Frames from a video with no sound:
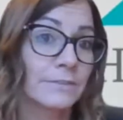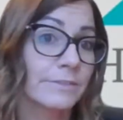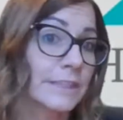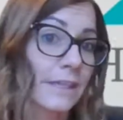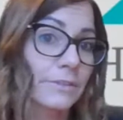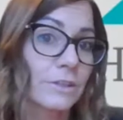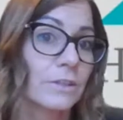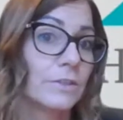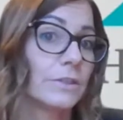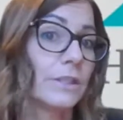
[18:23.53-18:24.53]
to reach out to
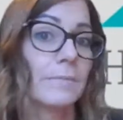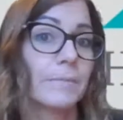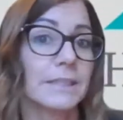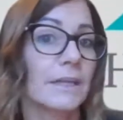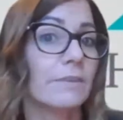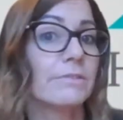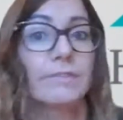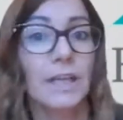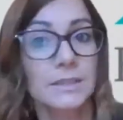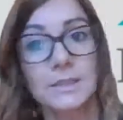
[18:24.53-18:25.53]
Lucy or myself if
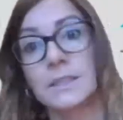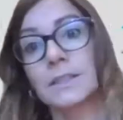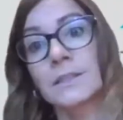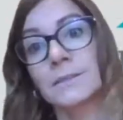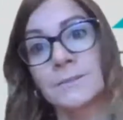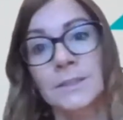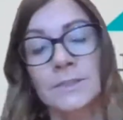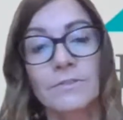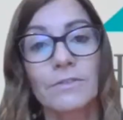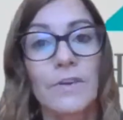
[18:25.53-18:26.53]
you'd like to
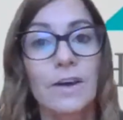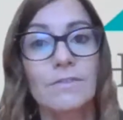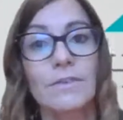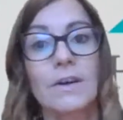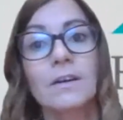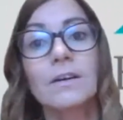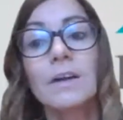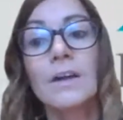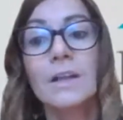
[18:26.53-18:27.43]
discuss further.